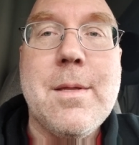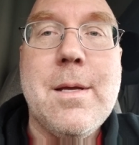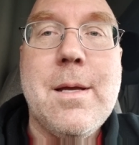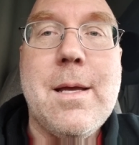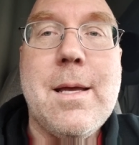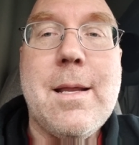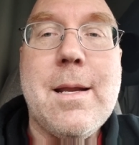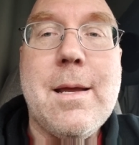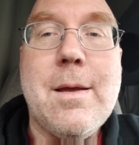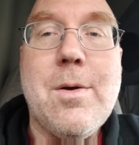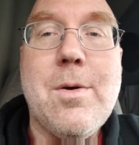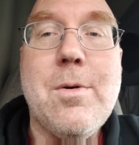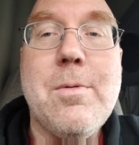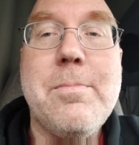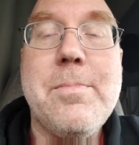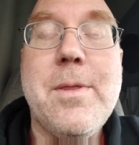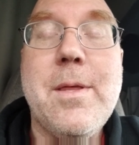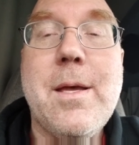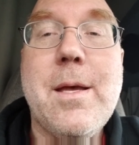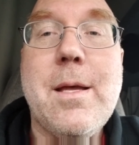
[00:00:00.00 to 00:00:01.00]
And I
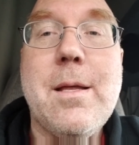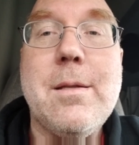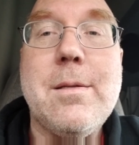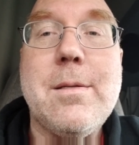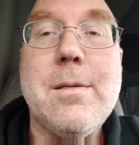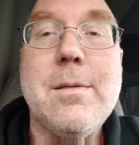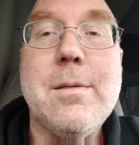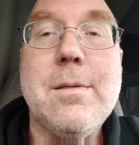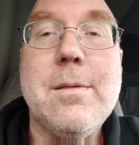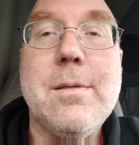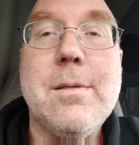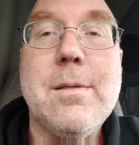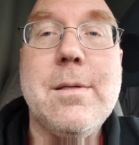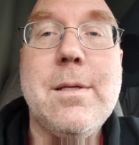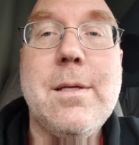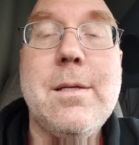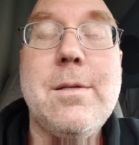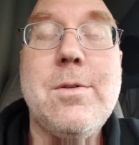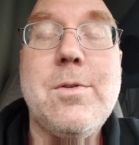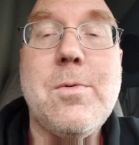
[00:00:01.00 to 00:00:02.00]
hope that
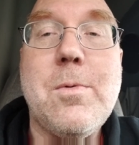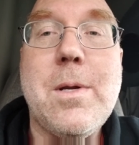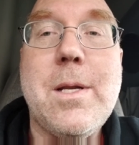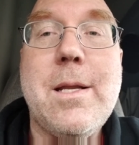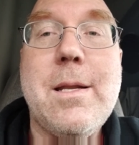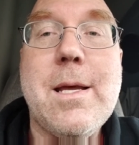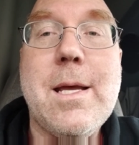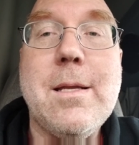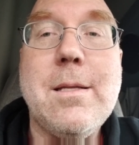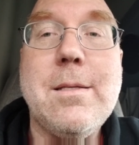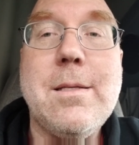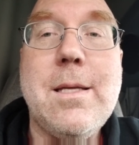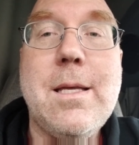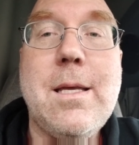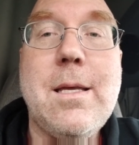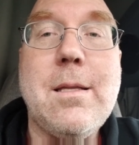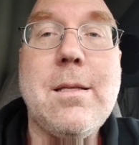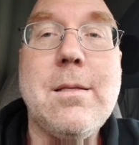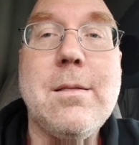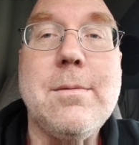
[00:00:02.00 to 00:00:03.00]
in
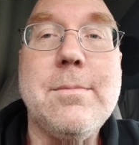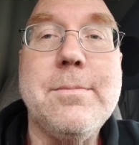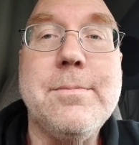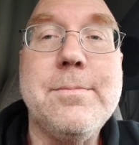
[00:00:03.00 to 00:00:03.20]
2019,